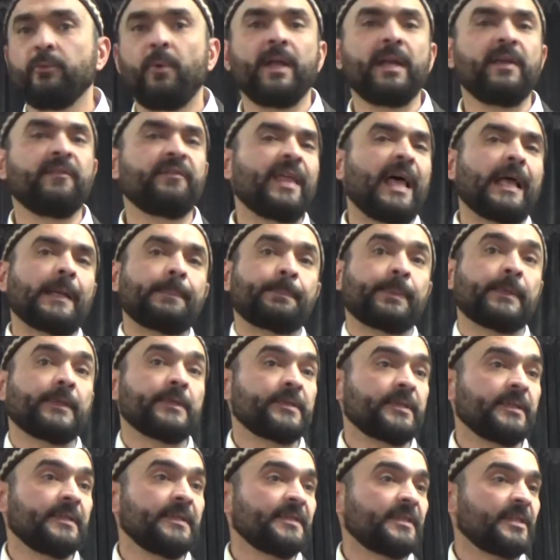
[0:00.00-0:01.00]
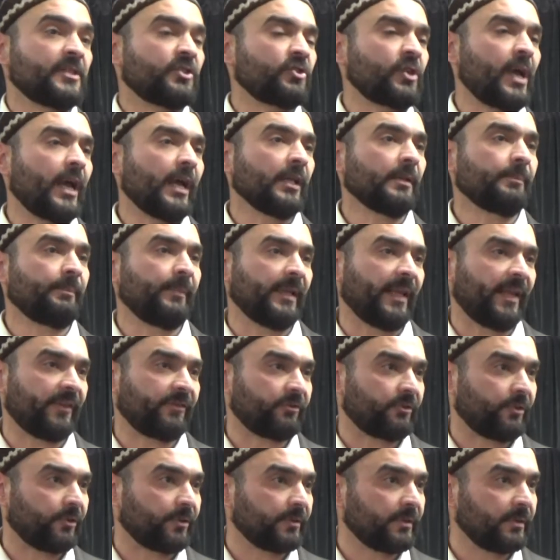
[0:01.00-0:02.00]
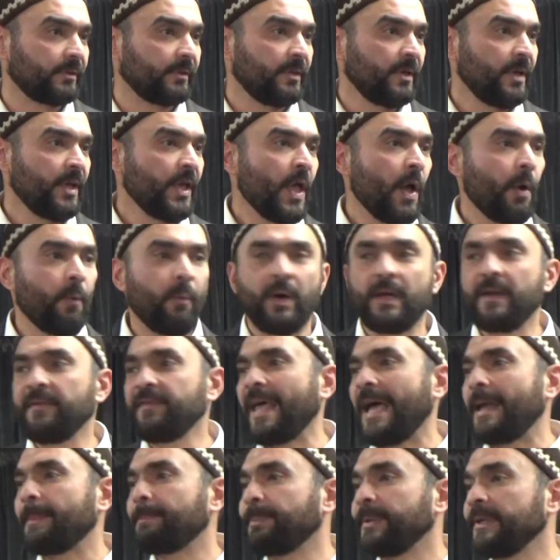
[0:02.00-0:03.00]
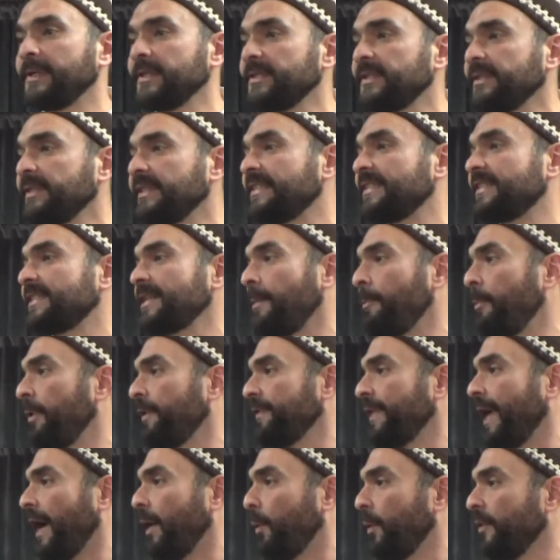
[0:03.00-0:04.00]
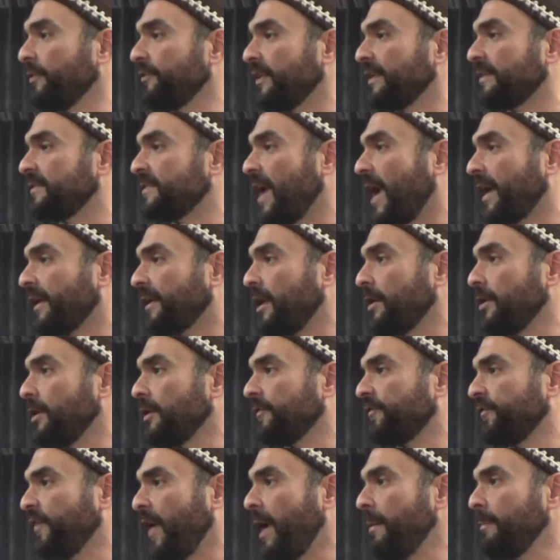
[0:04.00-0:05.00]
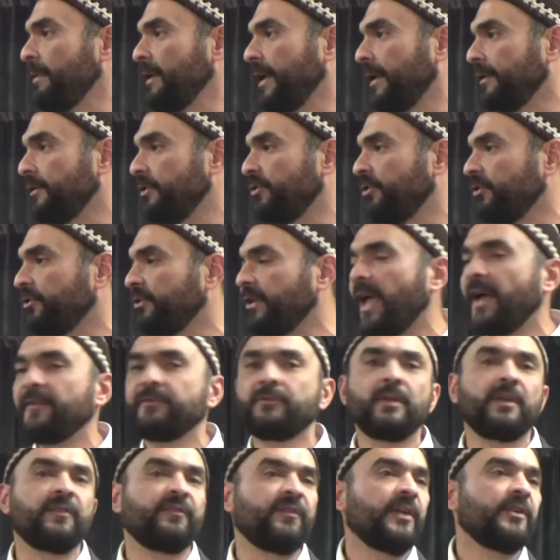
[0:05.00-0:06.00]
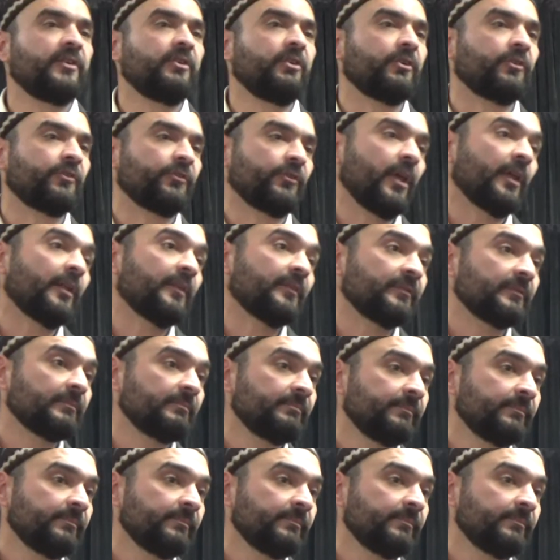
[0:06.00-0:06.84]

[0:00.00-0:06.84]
What if that person is a child molester? What if that person is someone that was attacking your family and you just have to defend yourself?